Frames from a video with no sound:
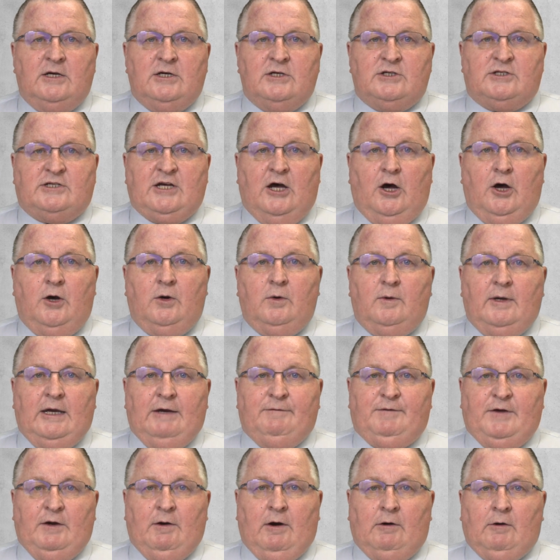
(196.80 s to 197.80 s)
So
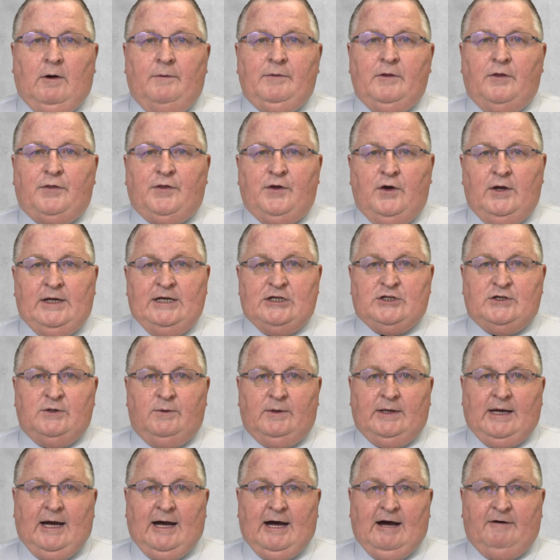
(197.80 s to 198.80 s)
if you are on the
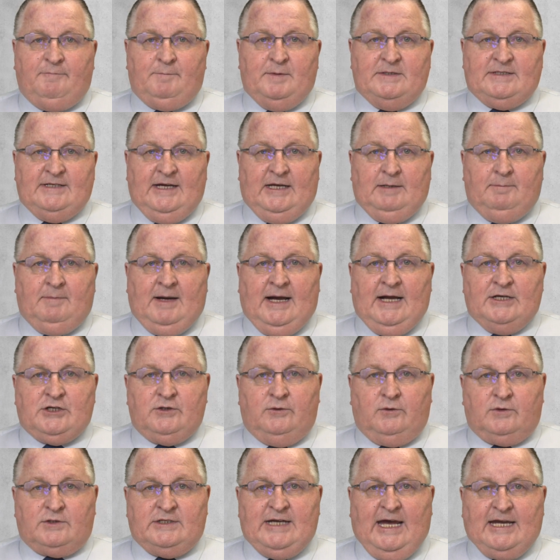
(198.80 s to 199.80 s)
32.5%
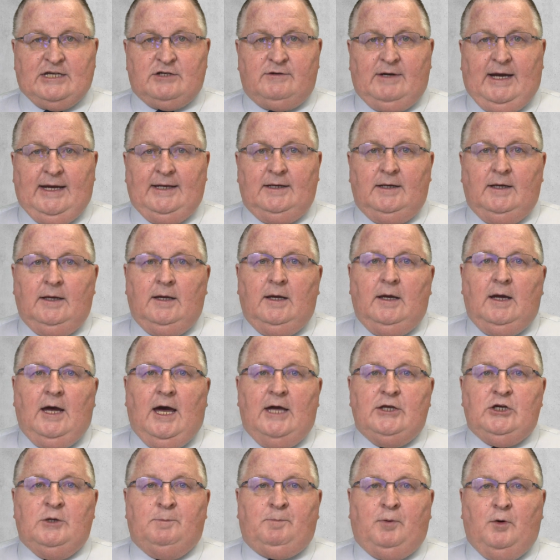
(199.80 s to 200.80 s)
marginal tax rate
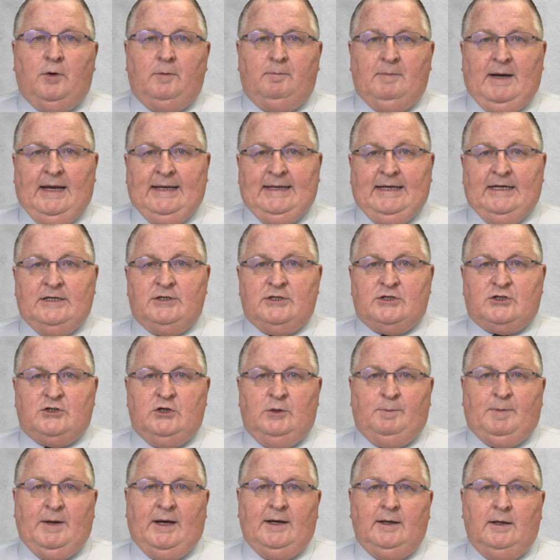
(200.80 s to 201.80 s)
and you put money into
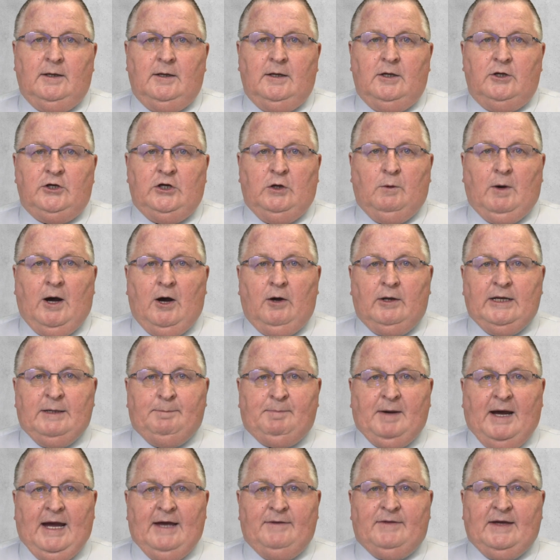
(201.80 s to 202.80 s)
super, you only
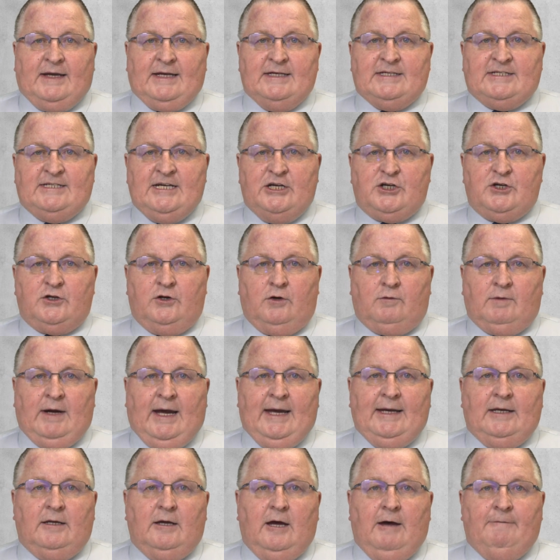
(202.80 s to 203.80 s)
pay the concessional
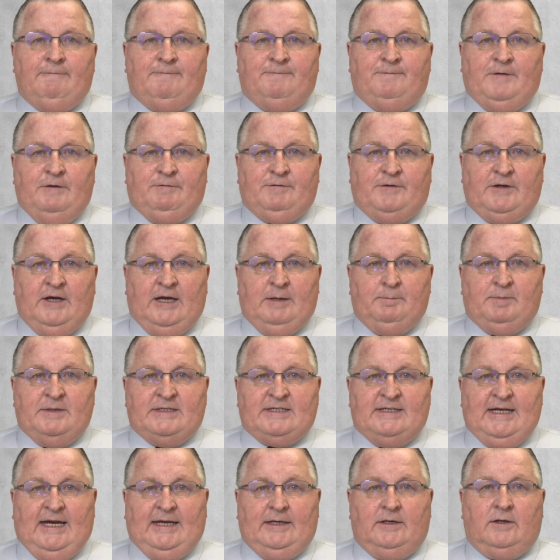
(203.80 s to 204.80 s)
rate of
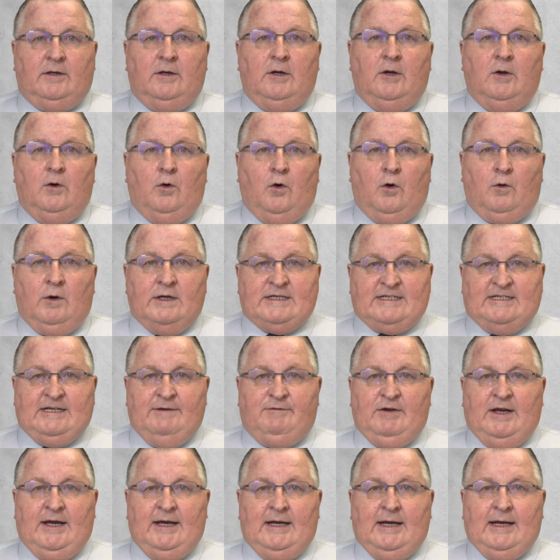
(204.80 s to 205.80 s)
15% or a
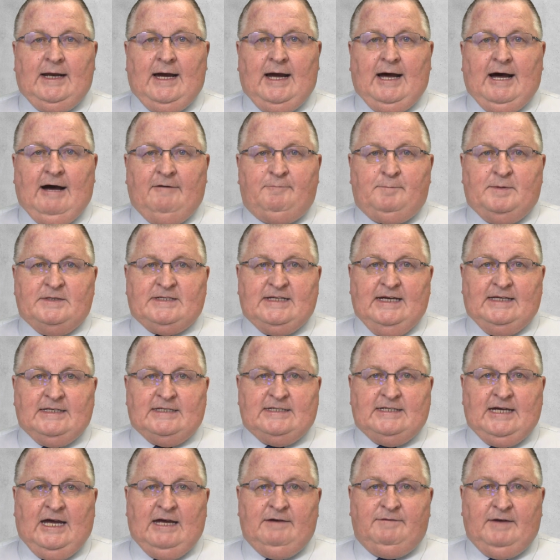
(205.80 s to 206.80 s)
17.5%
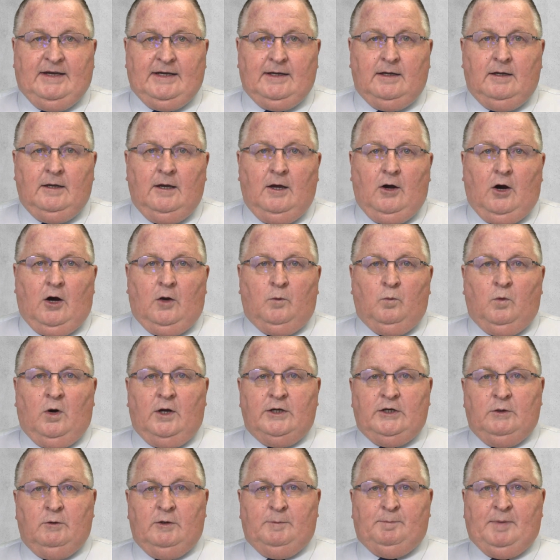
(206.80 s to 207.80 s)
saving on
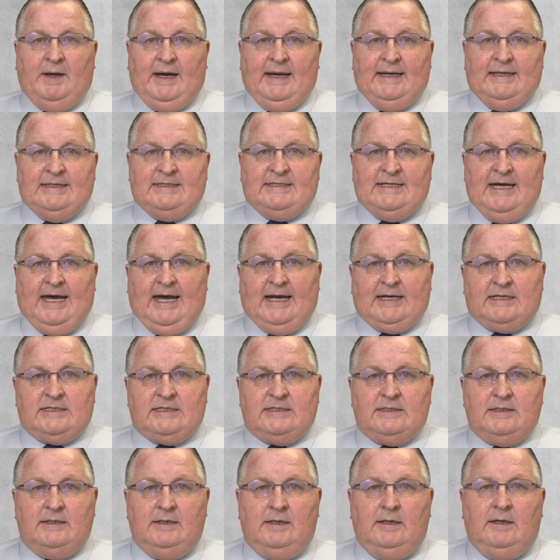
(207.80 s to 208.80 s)
what you would pay in
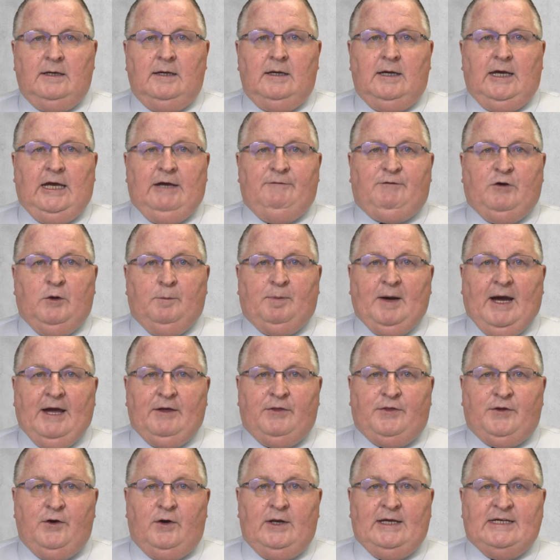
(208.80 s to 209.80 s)
tax. If you pay
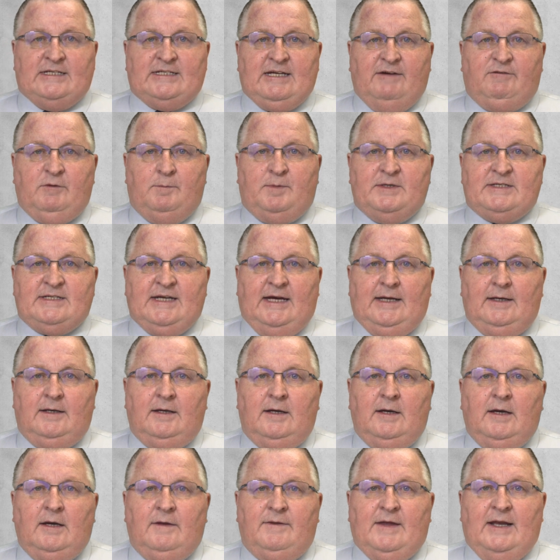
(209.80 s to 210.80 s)
37%,
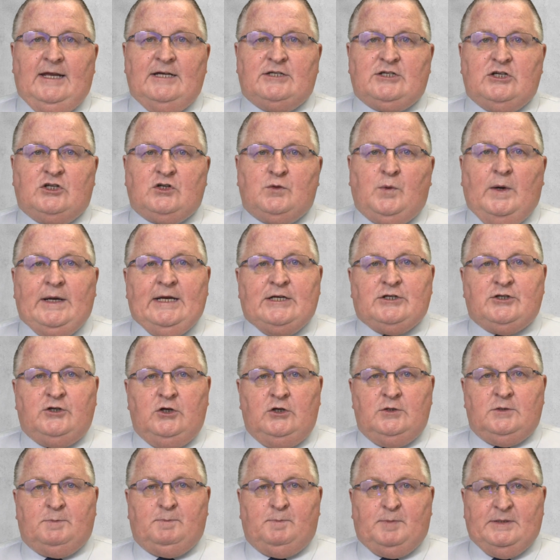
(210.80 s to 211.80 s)
then it's a
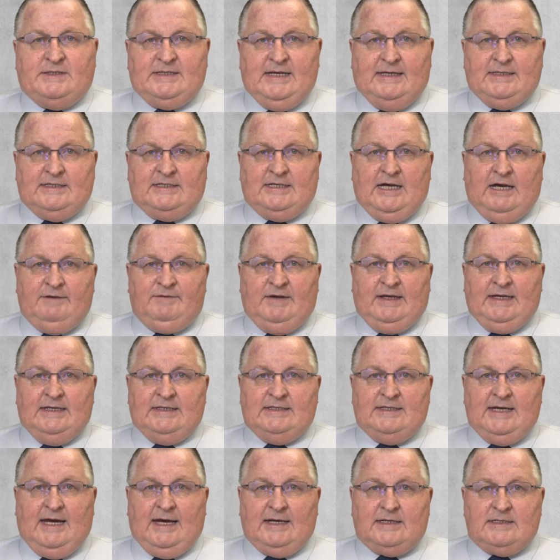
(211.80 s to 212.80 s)
22% saving in
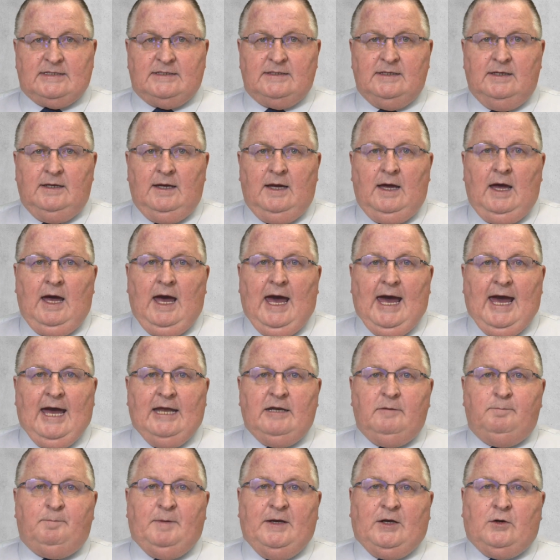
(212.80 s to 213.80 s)
tax.
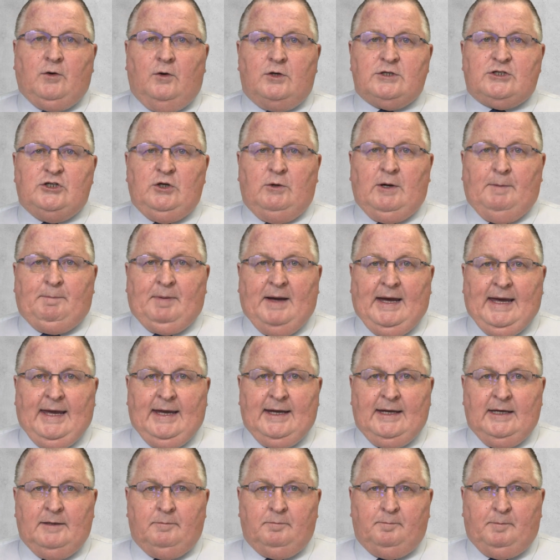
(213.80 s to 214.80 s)
And because you are
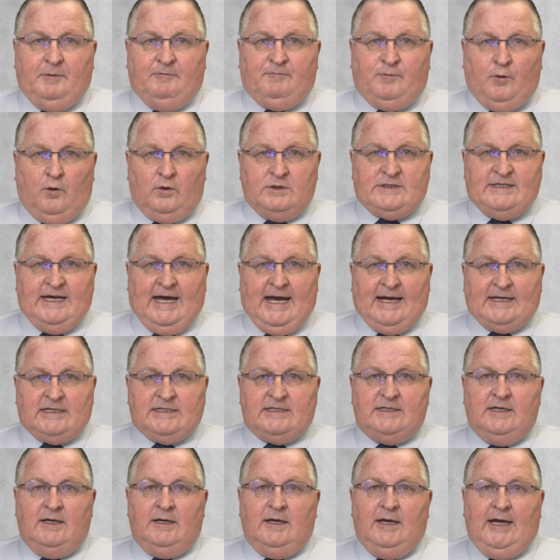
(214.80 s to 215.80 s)
paying it before
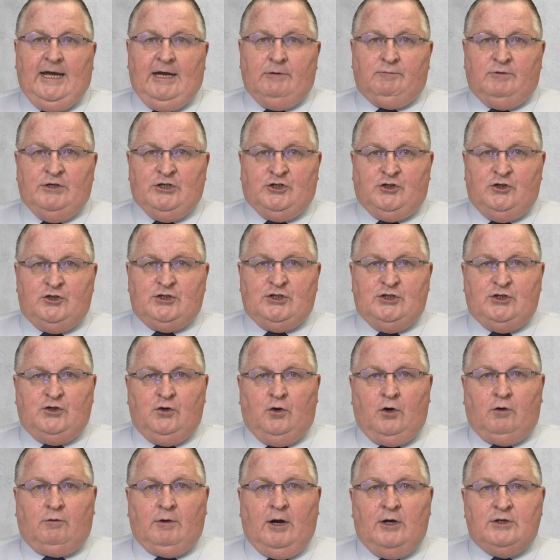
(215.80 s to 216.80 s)
tax, it reduces
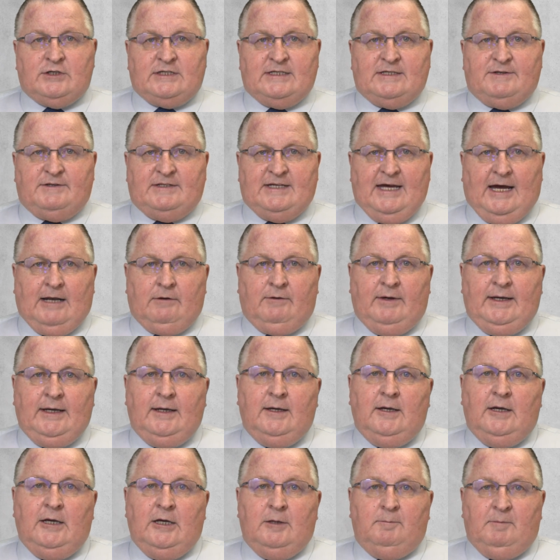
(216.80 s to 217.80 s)
your gross salary,
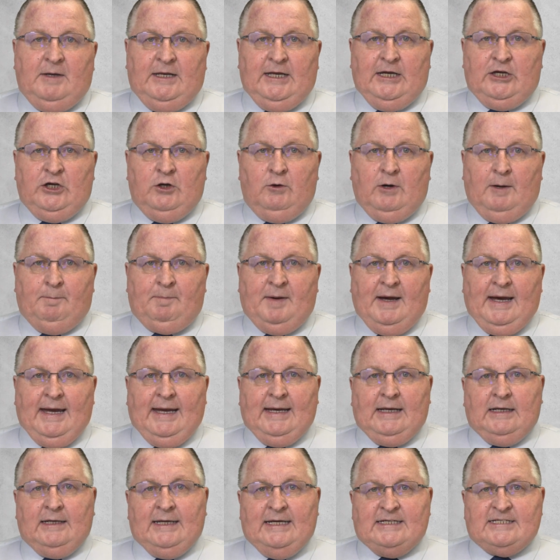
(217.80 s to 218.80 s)
meaning you are
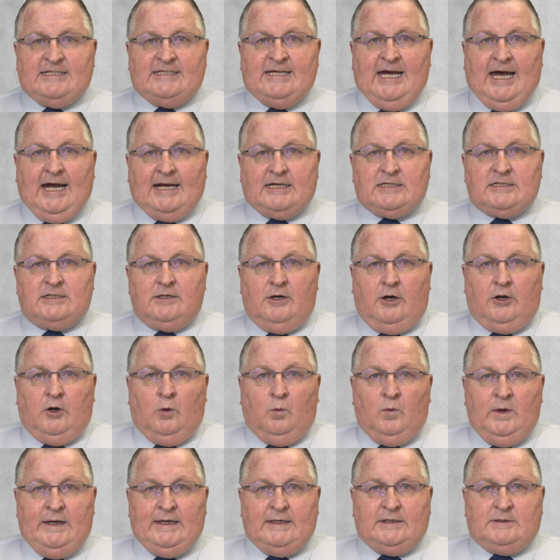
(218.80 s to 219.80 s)
paying less tax on a
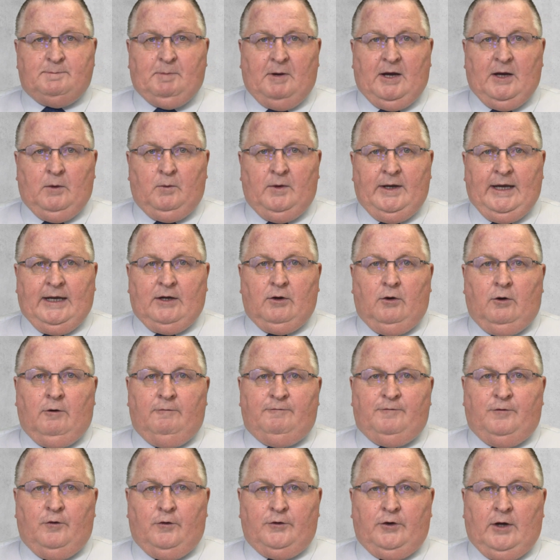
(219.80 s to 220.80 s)
week-by-week or
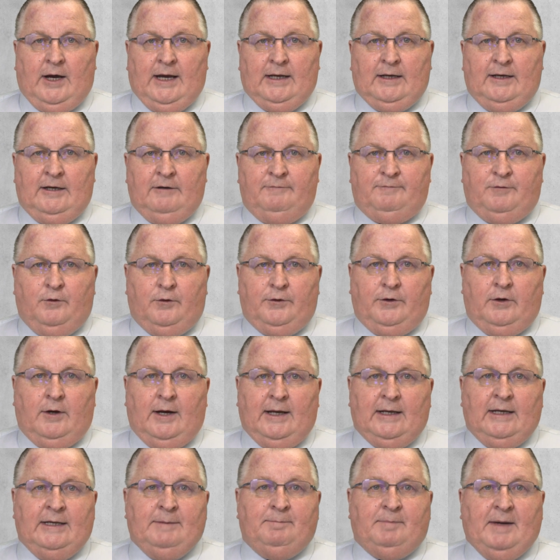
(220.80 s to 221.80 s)

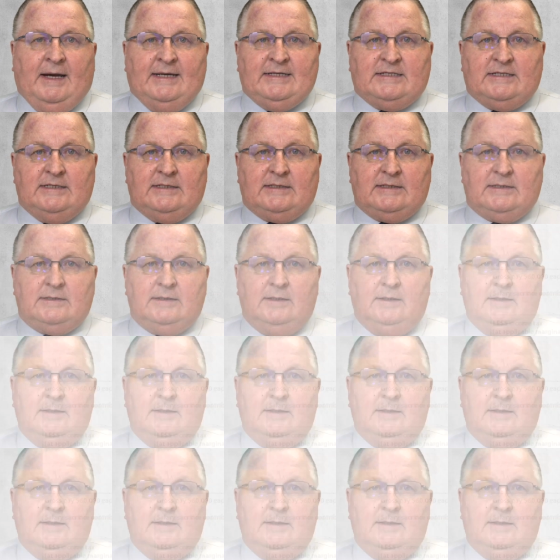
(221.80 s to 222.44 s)
fortnightly-to-fortnightly basis.